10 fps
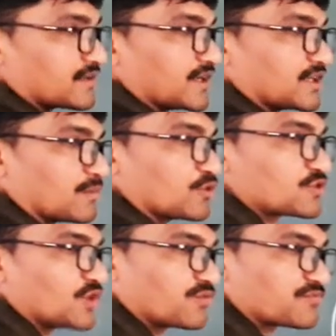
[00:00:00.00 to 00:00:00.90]
In the
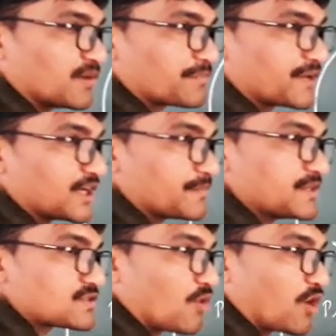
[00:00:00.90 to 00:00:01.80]
books of company it
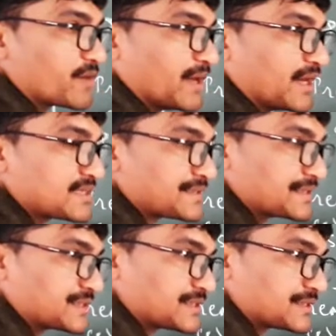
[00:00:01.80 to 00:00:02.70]
means all balance sheet,